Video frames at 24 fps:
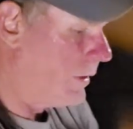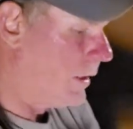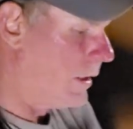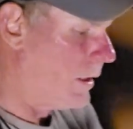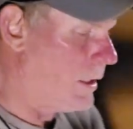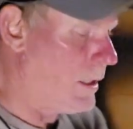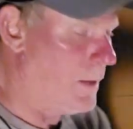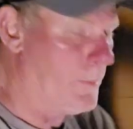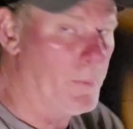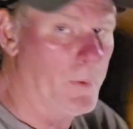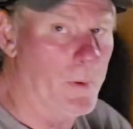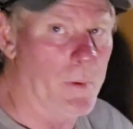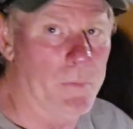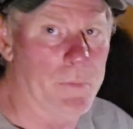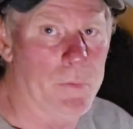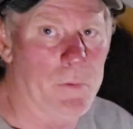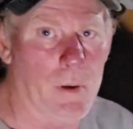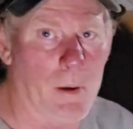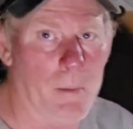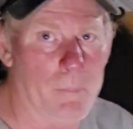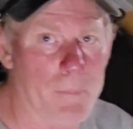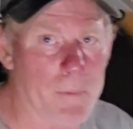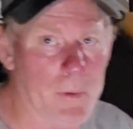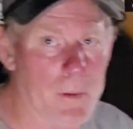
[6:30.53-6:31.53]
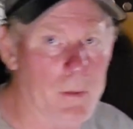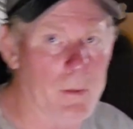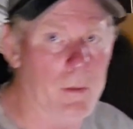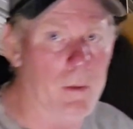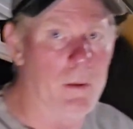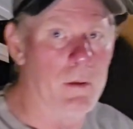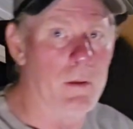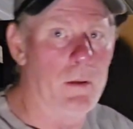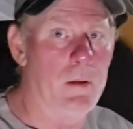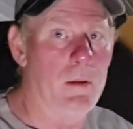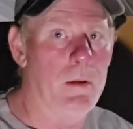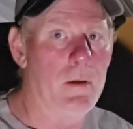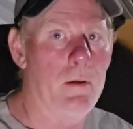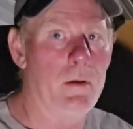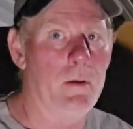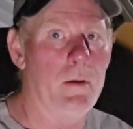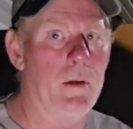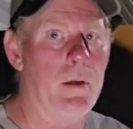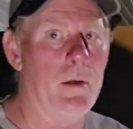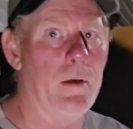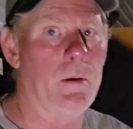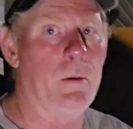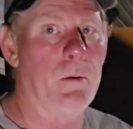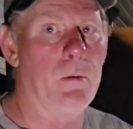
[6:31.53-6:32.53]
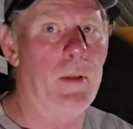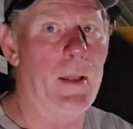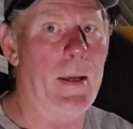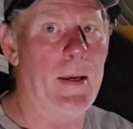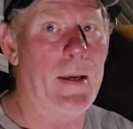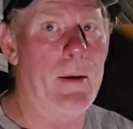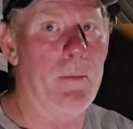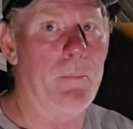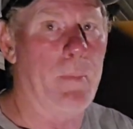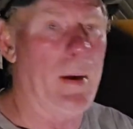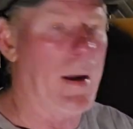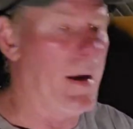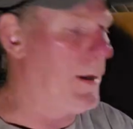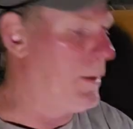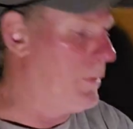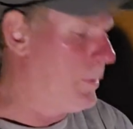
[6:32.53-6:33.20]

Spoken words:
set it up on something, you know, lay it